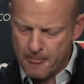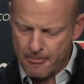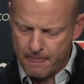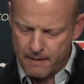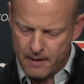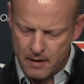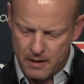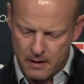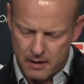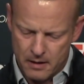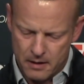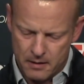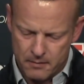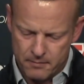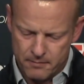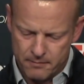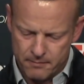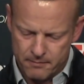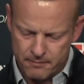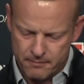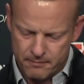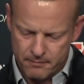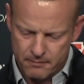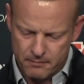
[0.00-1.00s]
you
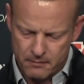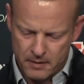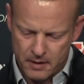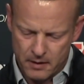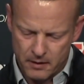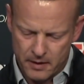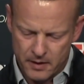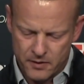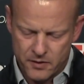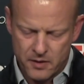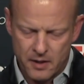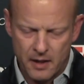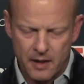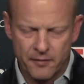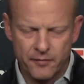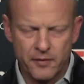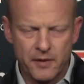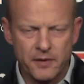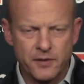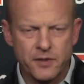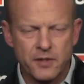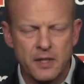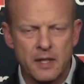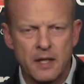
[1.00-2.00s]
know, his
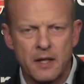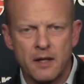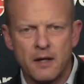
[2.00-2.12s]
toughness,